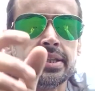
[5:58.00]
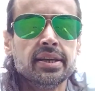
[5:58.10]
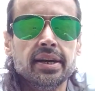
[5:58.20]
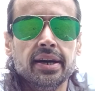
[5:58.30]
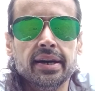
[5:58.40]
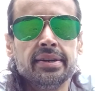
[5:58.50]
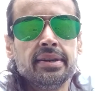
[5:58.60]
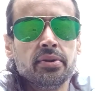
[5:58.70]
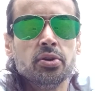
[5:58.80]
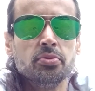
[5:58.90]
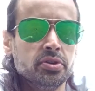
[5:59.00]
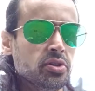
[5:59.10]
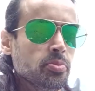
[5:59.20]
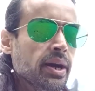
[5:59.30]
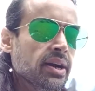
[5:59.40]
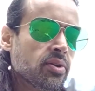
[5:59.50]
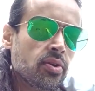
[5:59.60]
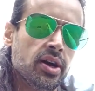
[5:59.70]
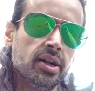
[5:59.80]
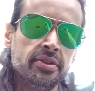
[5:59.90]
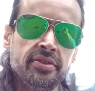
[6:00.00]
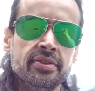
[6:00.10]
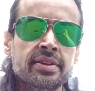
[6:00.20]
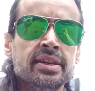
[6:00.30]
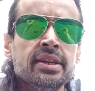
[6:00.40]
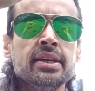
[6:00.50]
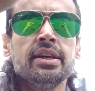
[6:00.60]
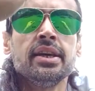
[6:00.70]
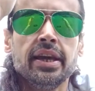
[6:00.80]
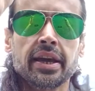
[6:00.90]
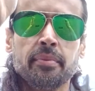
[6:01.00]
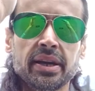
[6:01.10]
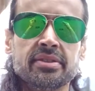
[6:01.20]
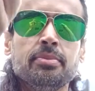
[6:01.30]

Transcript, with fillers: the room to do bear crawls. You can mix